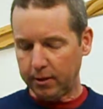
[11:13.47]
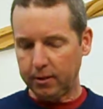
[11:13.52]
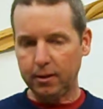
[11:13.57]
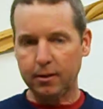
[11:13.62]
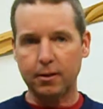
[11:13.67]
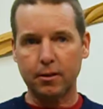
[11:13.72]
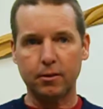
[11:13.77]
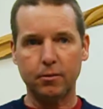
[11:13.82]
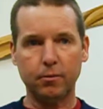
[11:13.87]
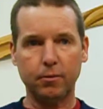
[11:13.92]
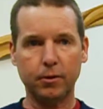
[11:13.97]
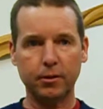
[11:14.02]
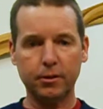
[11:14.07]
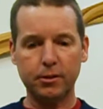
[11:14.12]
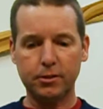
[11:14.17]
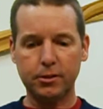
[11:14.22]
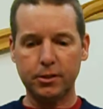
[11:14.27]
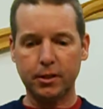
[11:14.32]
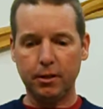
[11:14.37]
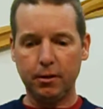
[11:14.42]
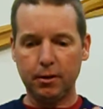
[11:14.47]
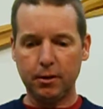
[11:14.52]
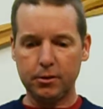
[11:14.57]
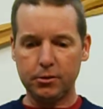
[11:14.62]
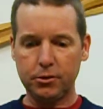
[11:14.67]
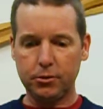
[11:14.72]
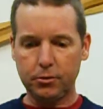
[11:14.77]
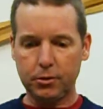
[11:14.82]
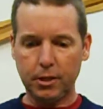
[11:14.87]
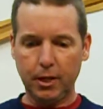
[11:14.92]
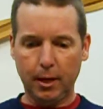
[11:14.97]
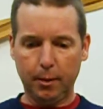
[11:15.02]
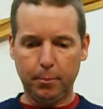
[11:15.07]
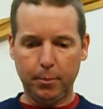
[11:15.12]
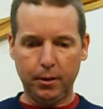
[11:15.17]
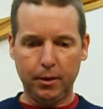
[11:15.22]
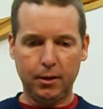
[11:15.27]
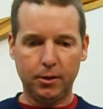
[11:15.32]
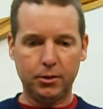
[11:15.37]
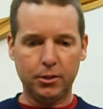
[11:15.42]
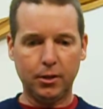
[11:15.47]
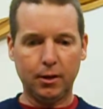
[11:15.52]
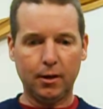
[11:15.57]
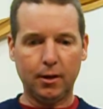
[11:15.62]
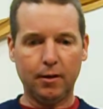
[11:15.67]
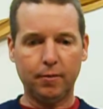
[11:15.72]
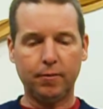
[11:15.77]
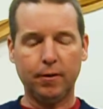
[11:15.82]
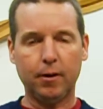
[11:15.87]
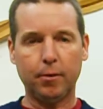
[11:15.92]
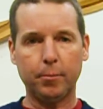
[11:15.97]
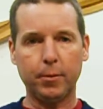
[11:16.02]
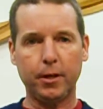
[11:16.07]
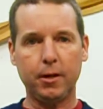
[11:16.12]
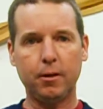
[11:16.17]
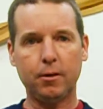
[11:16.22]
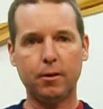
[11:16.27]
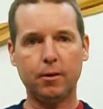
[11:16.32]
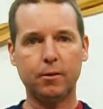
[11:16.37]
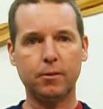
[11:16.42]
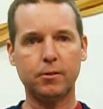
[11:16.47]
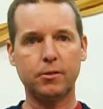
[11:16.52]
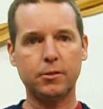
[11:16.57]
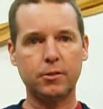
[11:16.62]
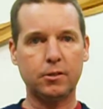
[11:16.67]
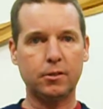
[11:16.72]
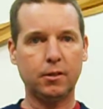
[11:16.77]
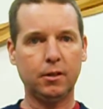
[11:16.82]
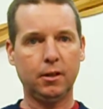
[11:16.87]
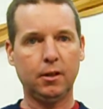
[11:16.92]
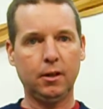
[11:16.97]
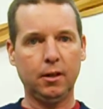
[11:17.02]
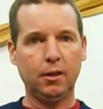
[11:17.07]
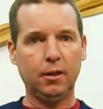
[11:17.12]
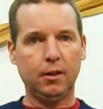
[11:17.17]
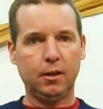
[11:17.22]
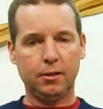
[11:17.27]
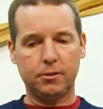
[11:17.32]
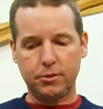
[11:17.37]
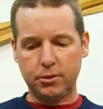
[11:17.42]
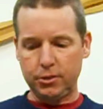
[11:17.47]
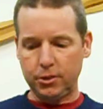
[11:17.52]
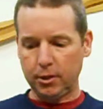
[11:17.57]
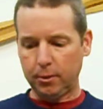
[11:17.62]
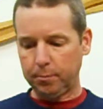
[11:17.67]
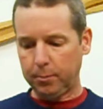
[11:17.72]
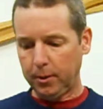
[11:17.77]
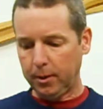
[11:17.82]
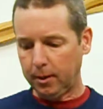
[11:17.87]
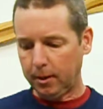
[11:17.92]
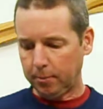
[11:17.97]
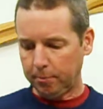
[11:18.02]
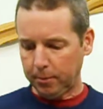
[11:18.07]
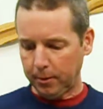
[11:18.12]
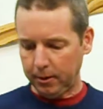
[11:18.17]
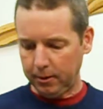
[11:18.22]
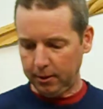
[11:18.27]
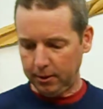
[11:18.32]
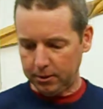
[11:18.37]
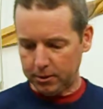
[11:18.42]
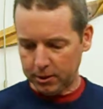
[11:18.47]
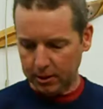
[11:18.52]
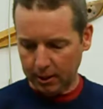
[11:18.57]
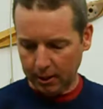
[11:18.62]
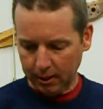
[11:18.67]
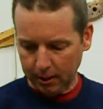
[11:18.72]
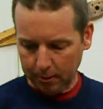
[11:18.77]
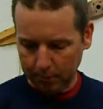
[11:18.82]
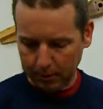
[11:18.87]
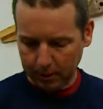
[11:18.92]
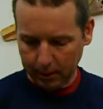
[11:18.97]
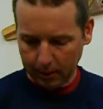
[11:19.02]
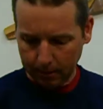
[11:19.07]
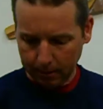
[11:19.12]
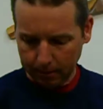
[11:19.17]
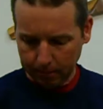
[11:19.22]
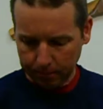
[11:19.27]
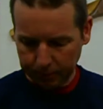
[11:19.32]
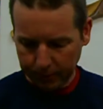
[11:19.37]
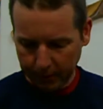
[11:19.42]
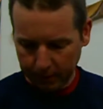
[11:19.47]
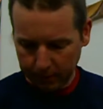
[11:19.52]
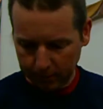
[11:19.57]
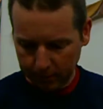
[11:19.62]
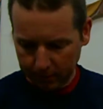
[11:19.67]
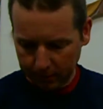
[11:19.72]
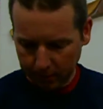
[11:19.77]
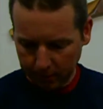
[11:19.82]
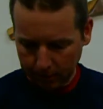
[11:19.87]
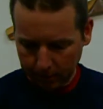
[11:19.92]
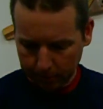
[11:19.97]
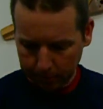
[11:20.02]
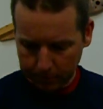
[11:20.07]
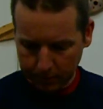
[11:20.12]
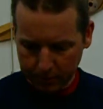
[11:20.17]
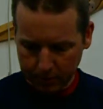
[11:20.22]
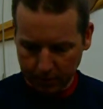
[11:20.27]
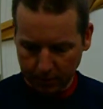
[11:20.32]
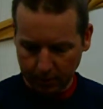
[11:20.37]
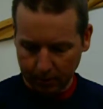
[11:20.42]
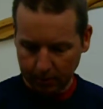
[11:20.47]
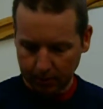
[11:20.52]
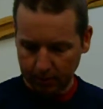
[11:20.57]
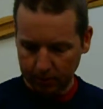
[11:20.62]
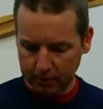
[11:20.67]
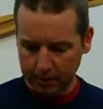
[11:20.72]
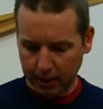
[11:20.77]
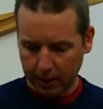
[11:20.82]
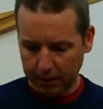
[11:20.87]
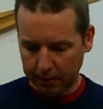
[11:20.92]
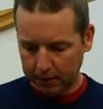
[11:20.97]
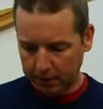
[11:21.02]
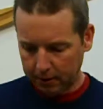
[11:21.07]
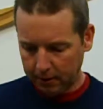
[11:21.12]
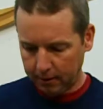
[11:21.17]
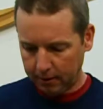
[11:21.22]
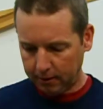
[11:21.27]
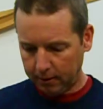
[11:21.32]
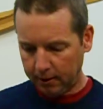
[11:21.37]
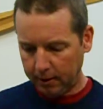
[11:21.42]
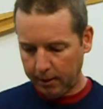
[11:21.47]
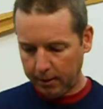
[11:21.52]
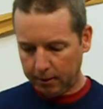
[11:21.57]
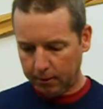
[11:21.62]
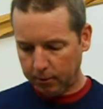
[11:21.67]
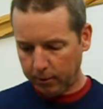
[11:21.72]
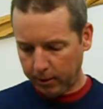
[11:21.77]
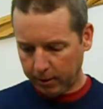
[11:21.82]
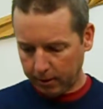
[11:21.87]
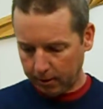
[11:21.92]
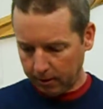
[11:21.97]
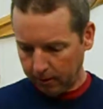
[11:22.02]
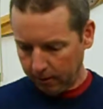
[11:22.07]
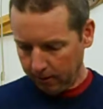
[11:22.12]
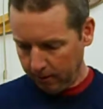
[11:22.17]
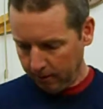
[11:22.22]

You can really see as you chop an inch off how many hertz it's jumping up each time, and that really helps dial it in a lot quicker.